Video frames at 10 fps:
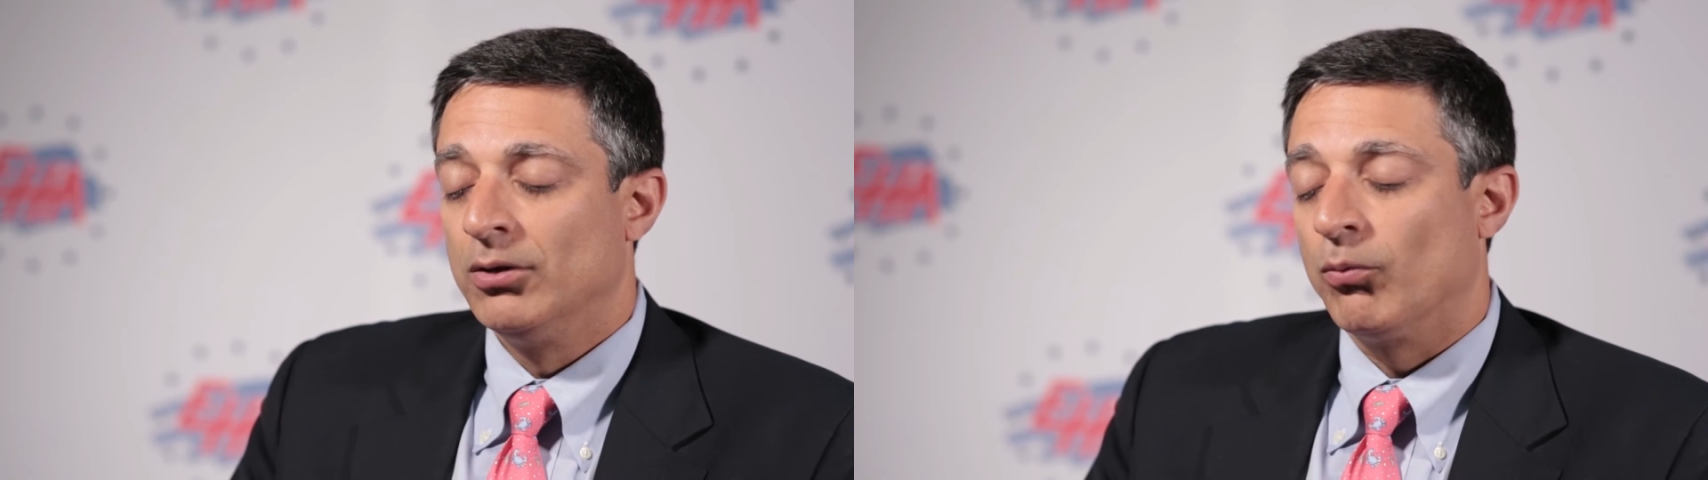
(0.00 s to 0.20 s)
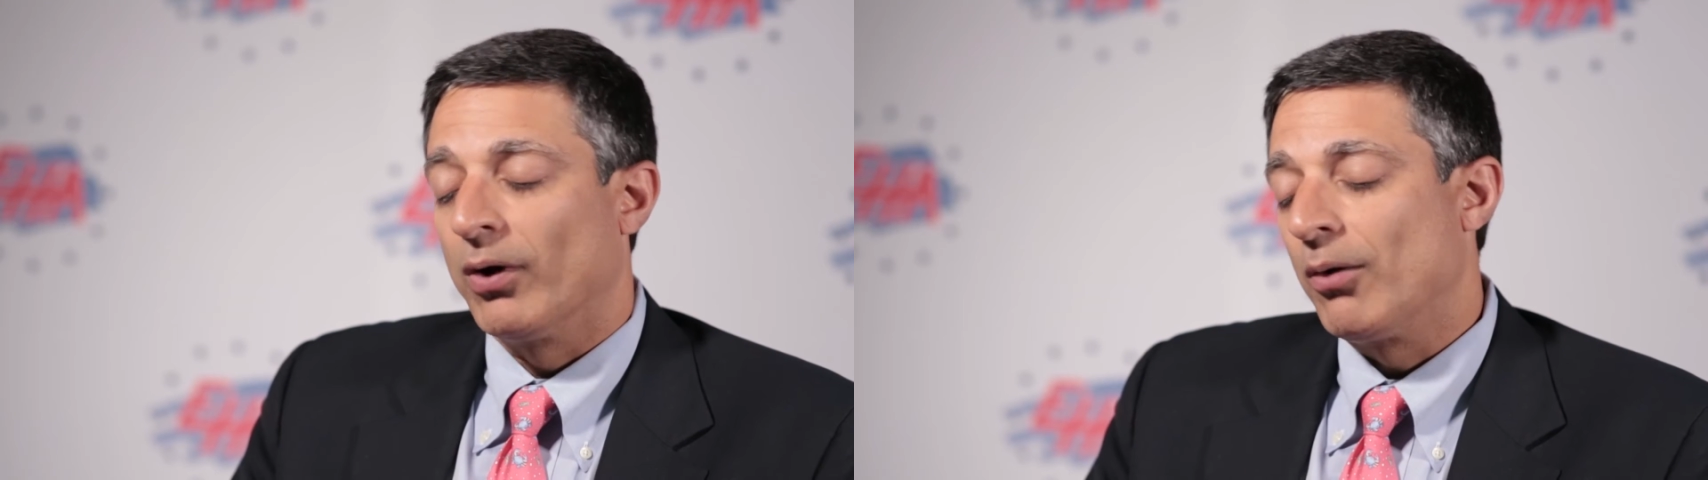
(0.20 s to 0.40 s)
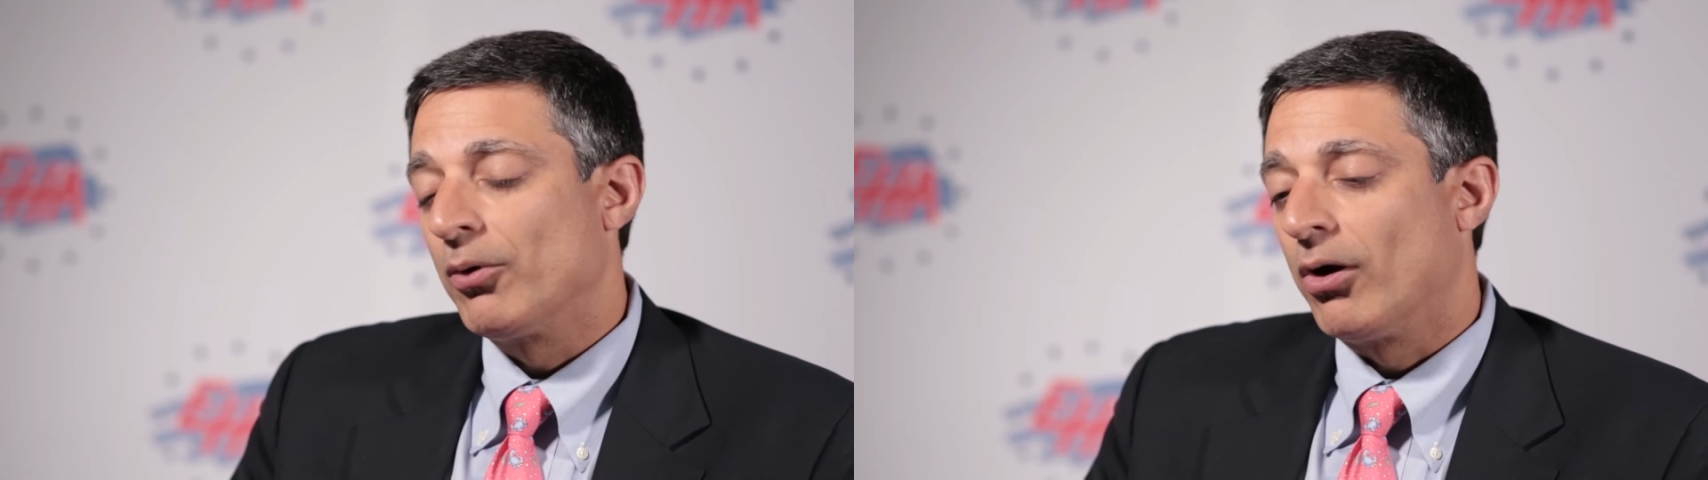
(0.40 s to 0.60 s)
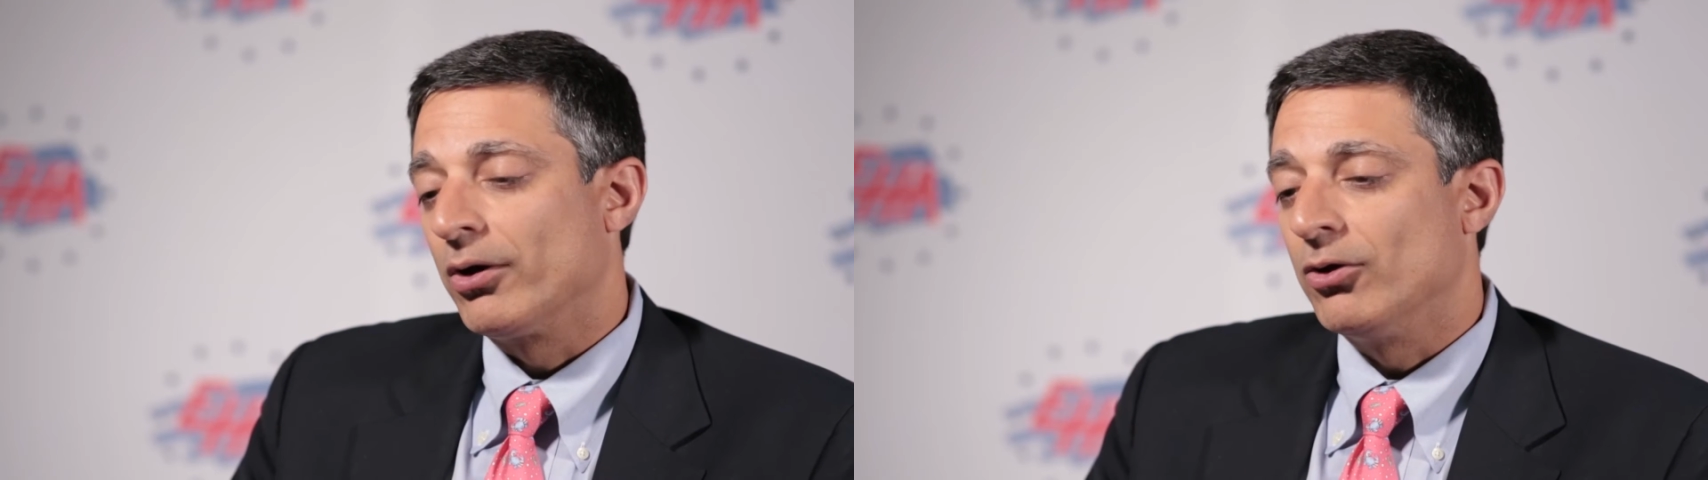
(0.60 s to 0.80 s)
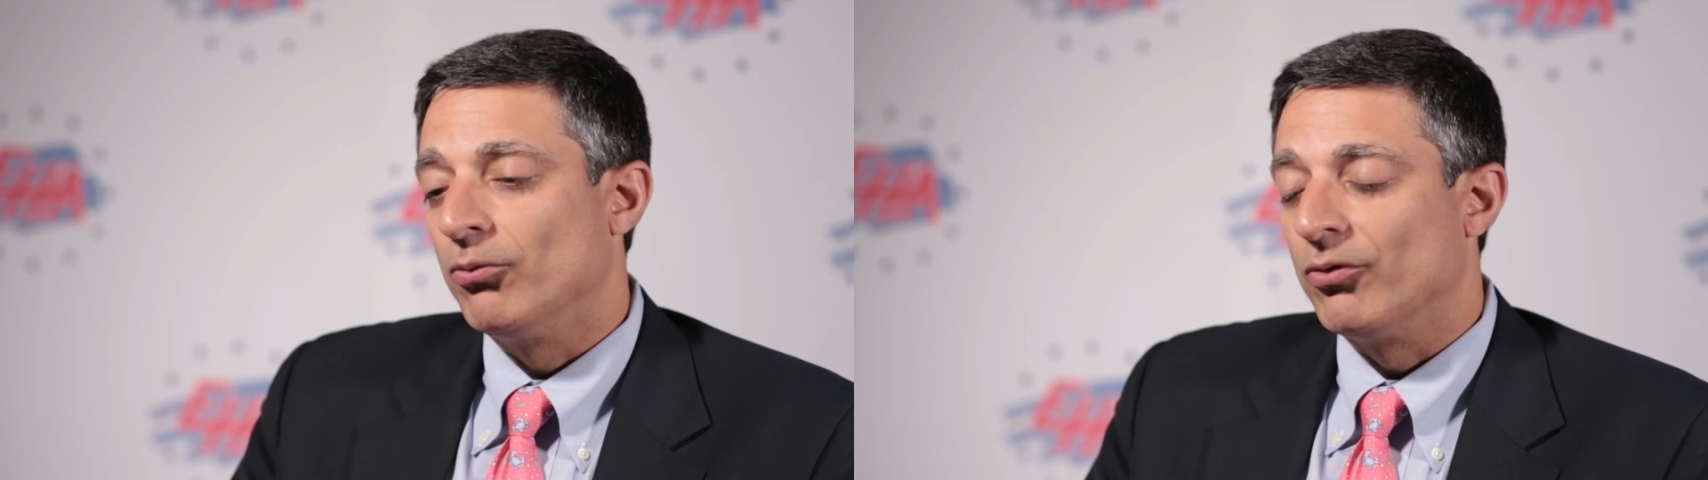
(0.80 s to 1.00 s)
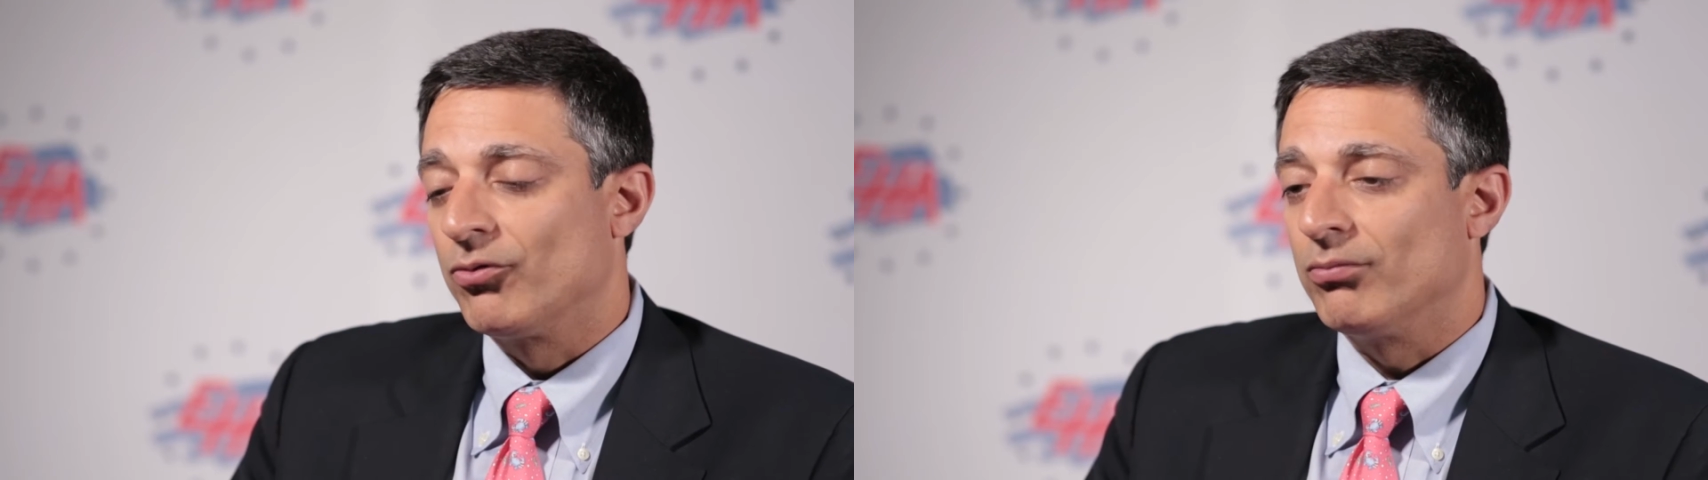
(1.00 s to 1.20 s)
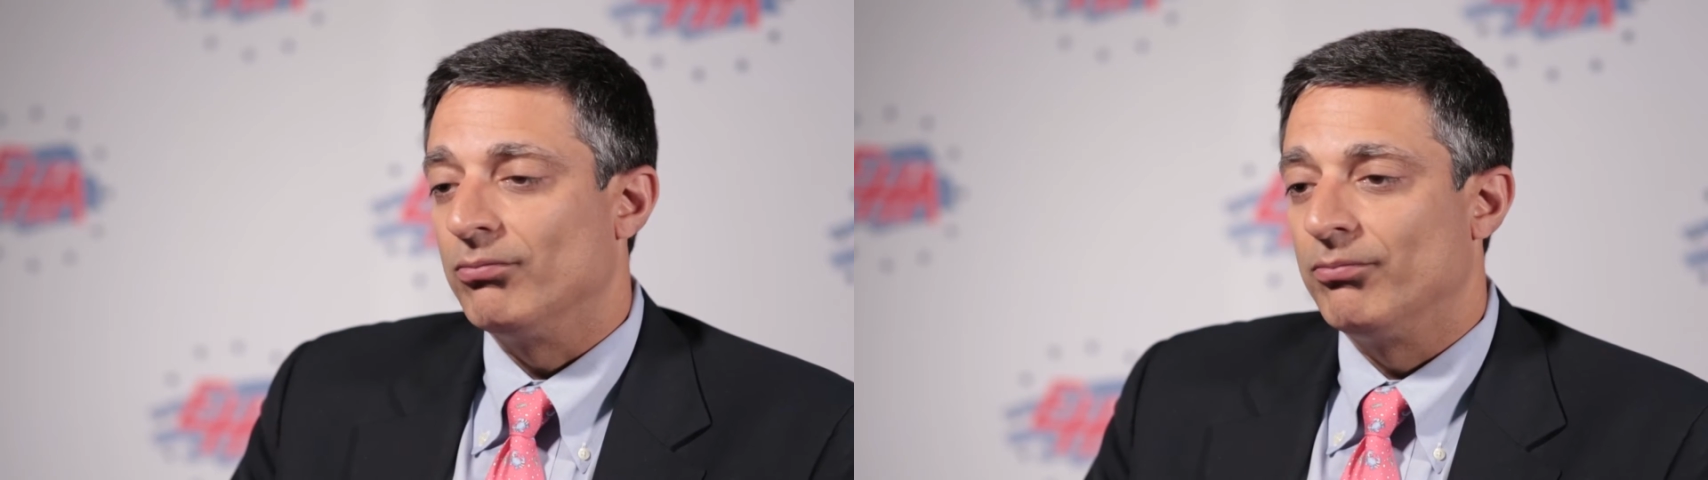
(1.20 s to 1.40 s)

What I would argue is